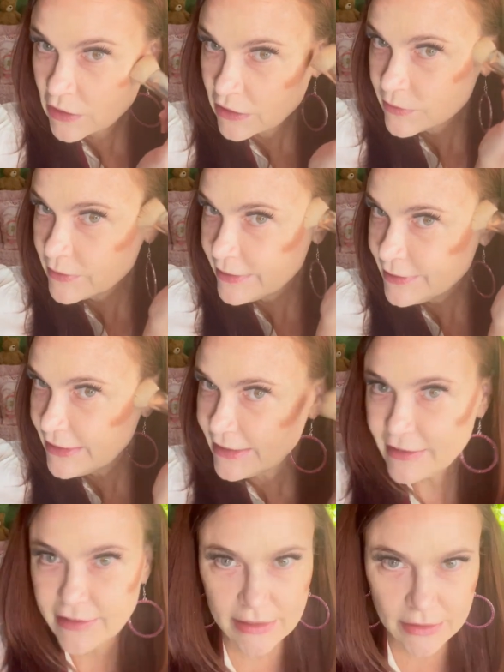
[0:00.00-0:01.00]
All right,
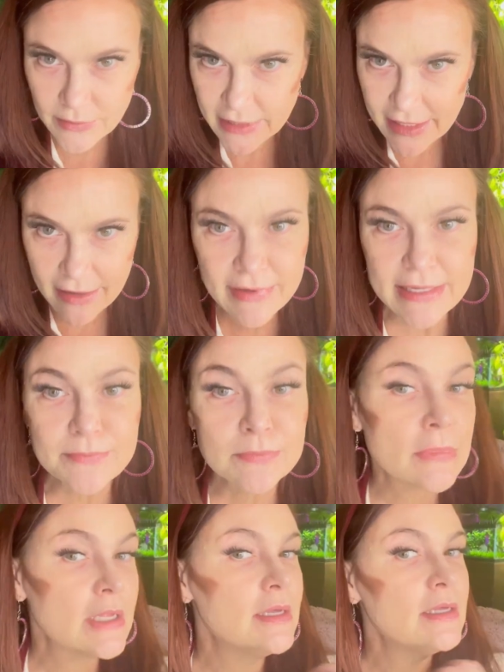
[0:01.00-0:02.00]
there we have it.
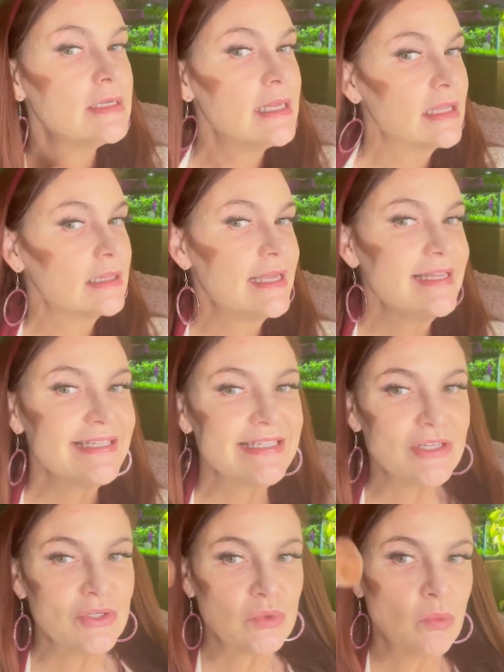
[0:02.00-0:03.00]
Now let's
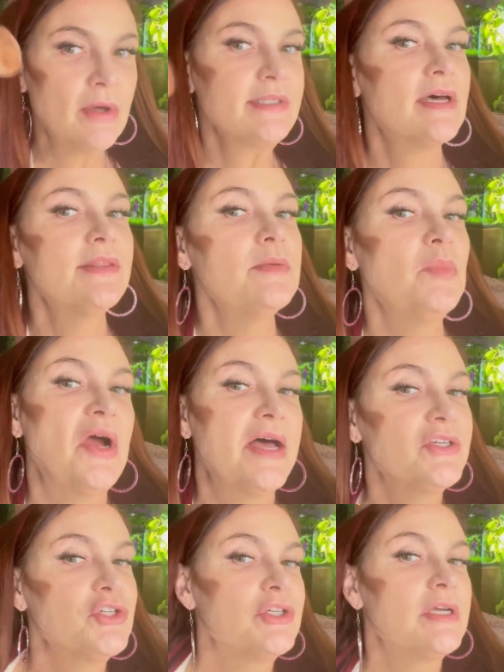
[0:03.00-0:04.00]
use what's on the
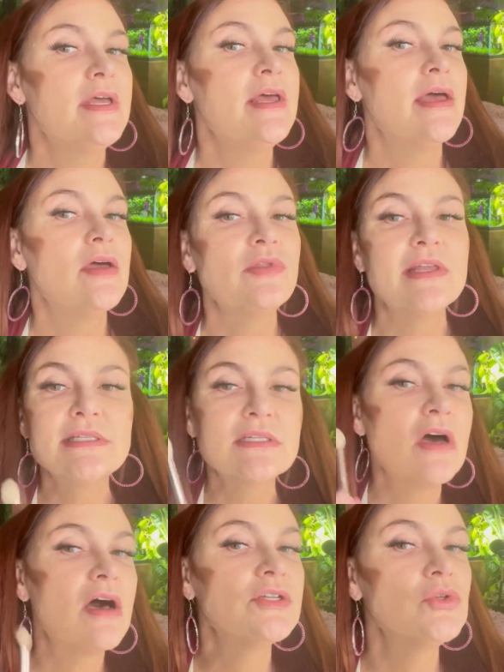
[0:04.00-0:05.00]
brush and let's
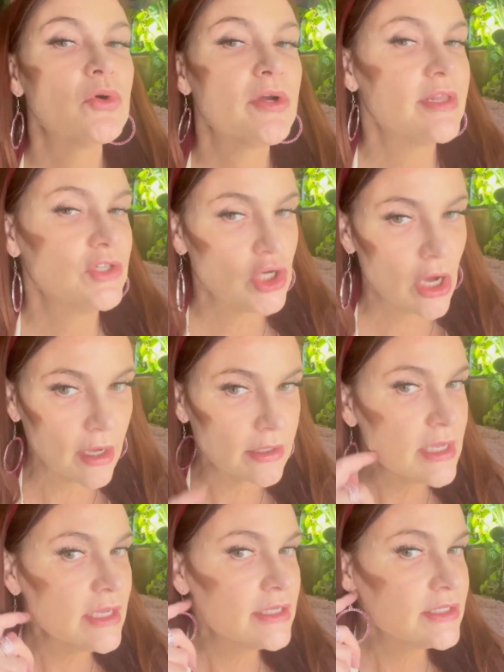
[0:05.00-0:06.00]
contour the jaw.
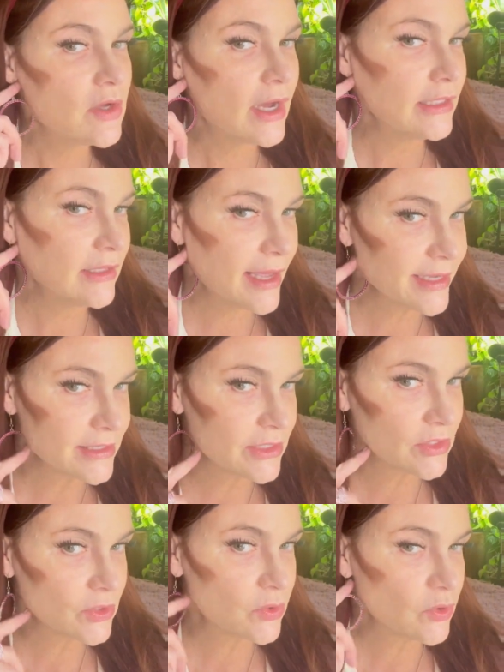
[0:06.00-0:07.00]
So I like
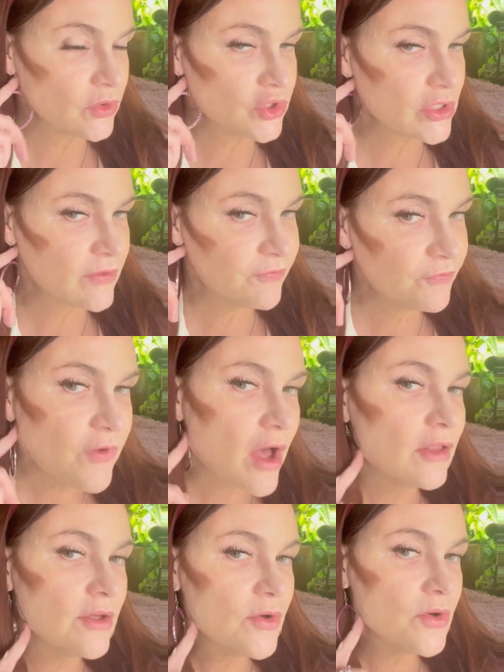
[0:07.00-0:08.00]
to just
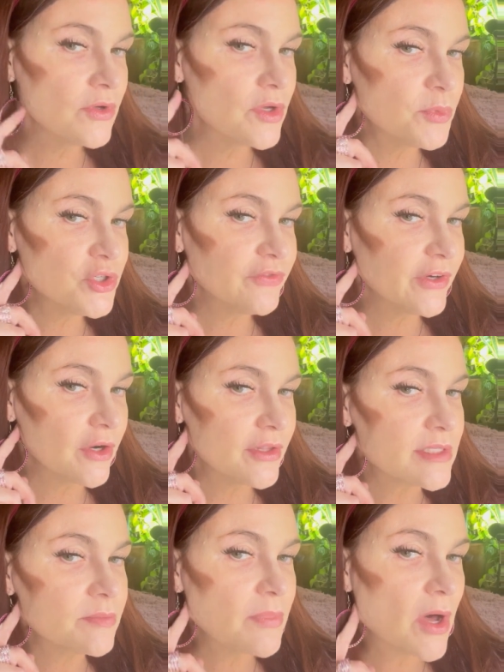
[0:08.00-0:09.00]
follow, you put your finger on
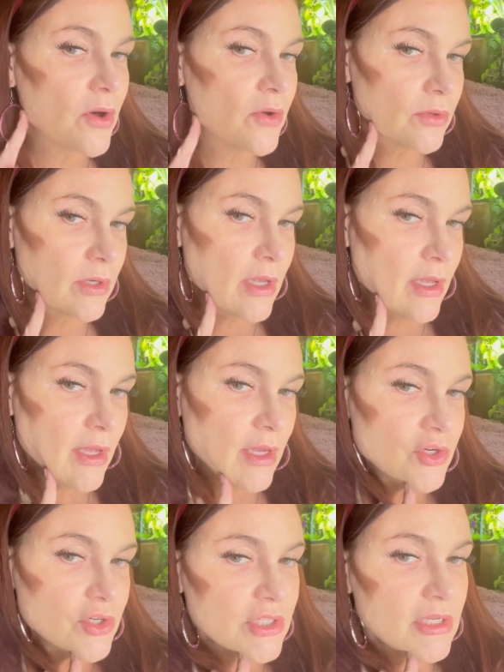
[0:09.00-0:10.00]
this bone and
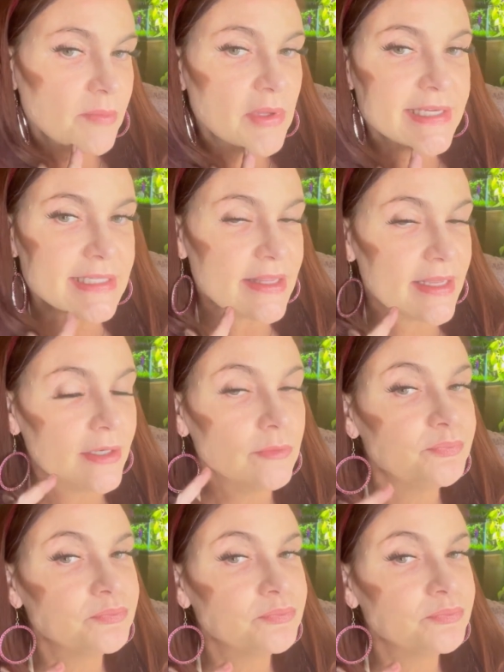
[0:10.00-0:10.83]
you're just gonna place it there.